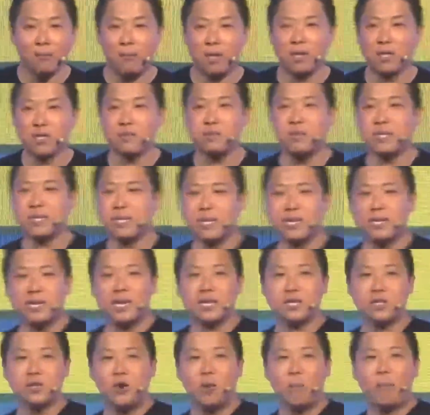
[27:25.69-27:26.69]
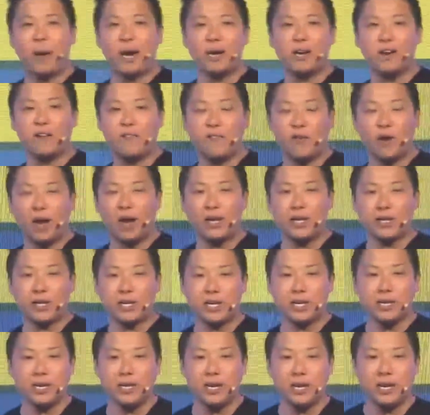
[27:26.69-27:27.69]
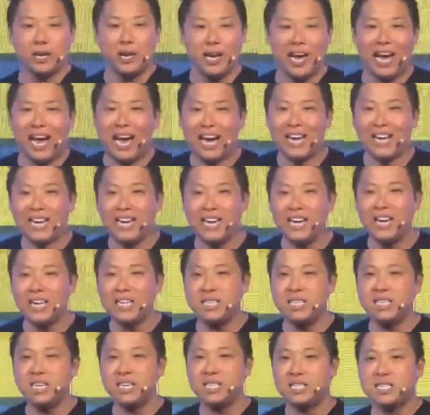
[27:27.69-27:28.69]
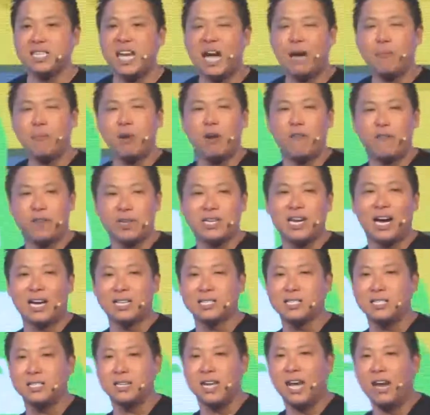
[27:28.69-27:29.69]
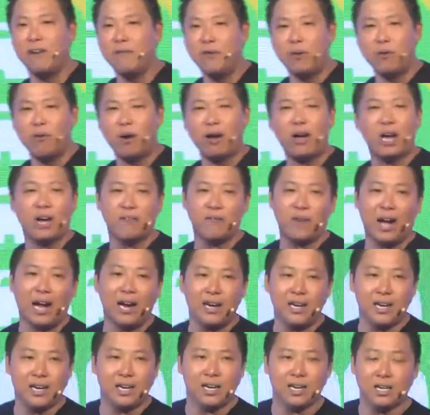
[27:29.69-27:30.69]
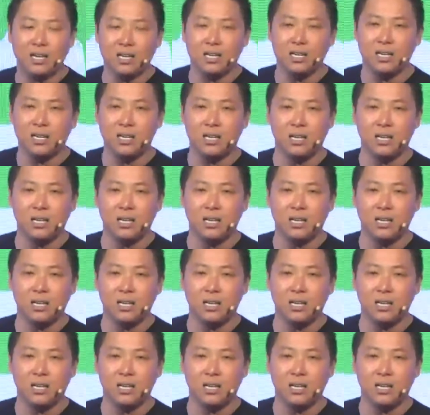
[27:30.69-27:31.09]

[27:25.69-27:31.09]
Because basically there's no barrier for entry. Idea is just dime of a dozen. Everyone have idea.